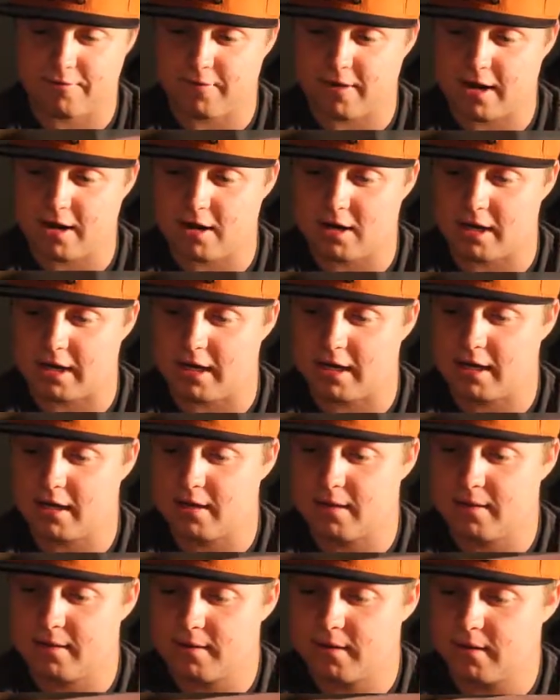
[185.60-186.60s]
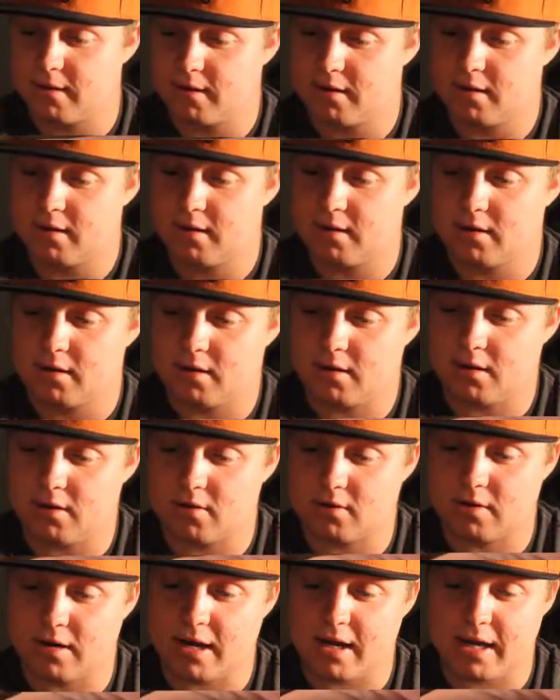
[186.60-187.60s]
fairy.
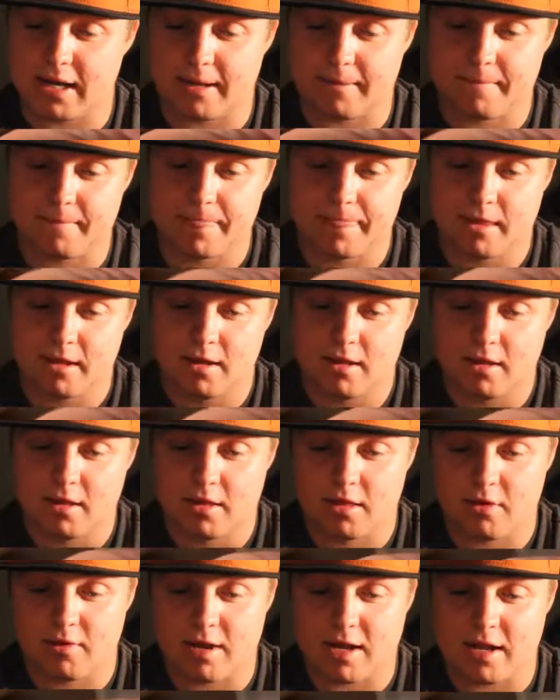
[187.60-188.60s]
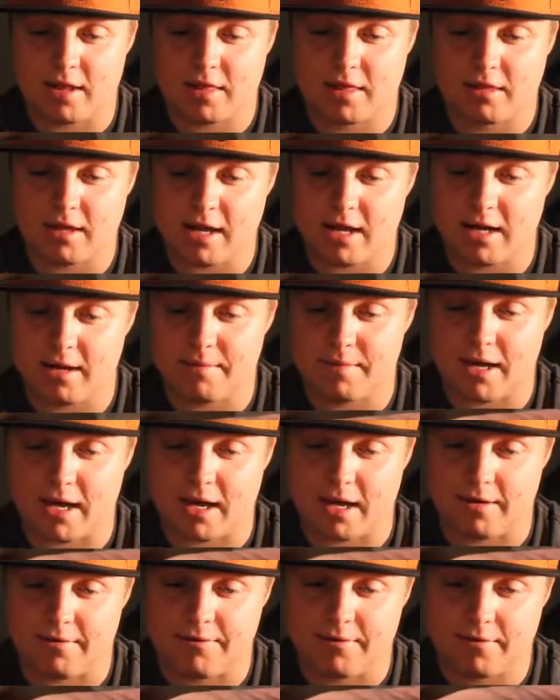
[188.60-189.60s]
All right. So we got Stadium
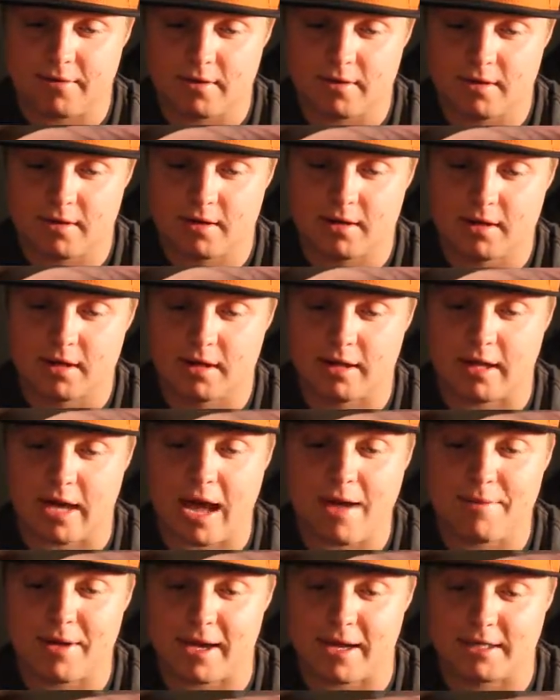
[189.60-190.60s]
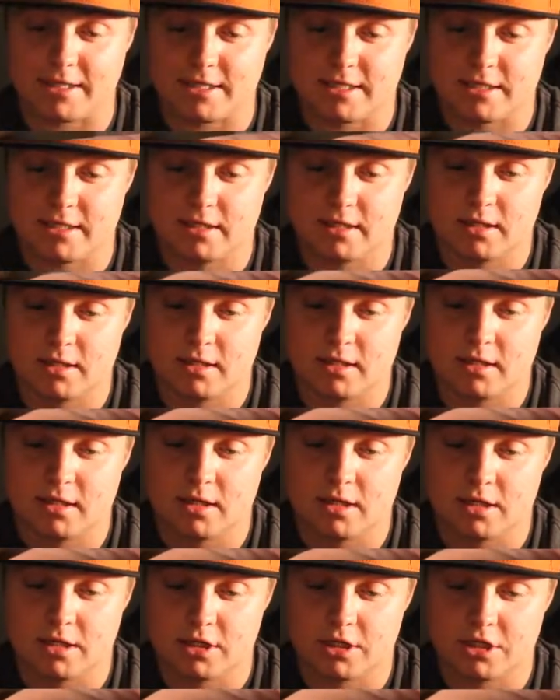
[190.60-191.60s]
Nav. Gabite.
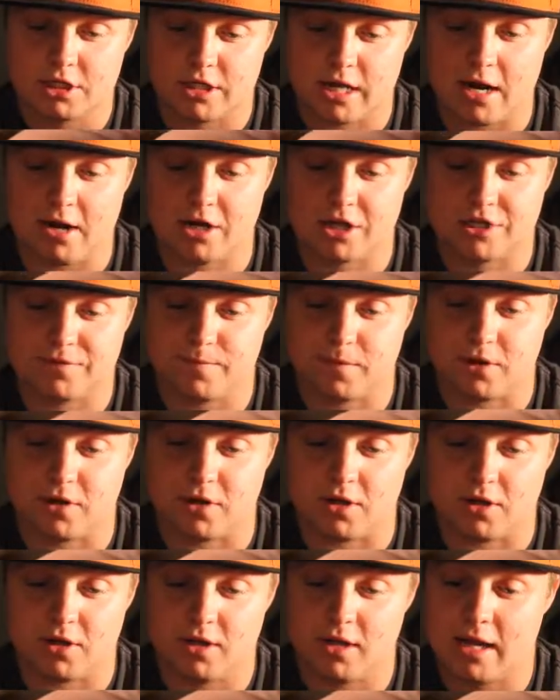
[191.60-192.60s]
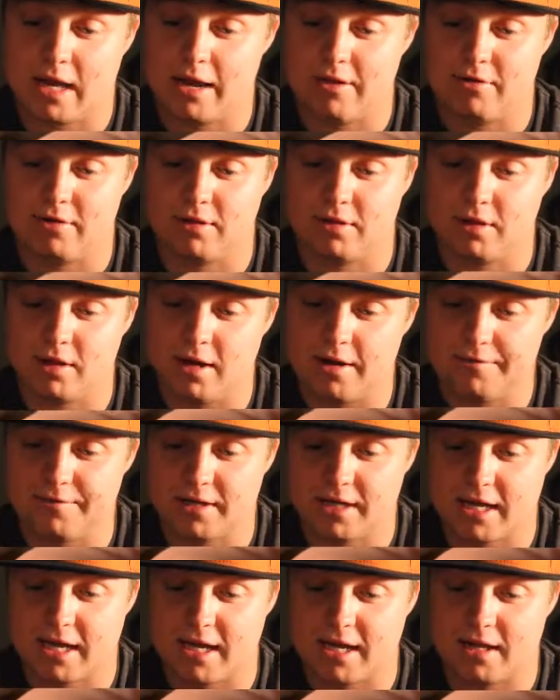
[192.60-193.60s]
Cherish Ball. I would love
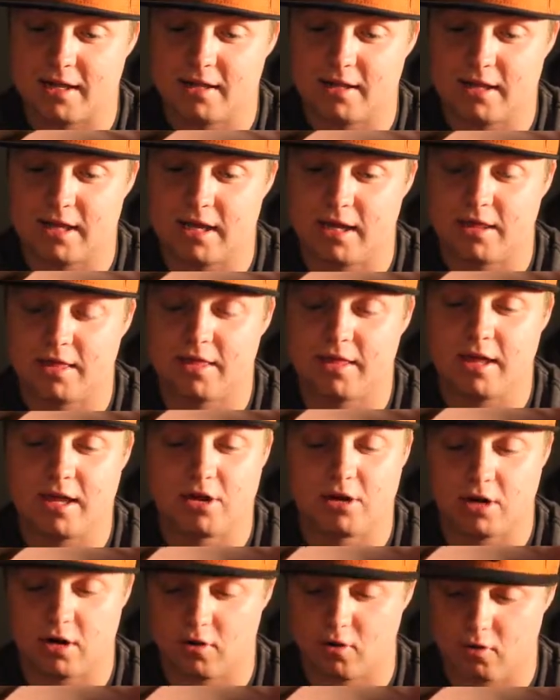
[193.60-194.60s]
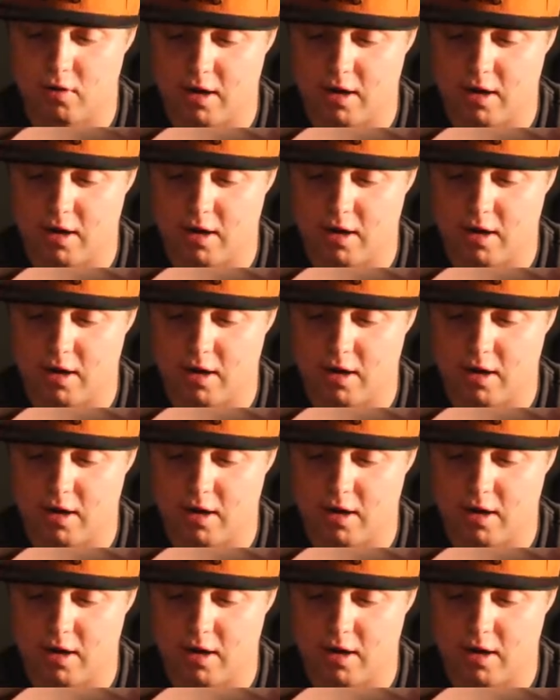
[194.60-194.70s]
to get the secret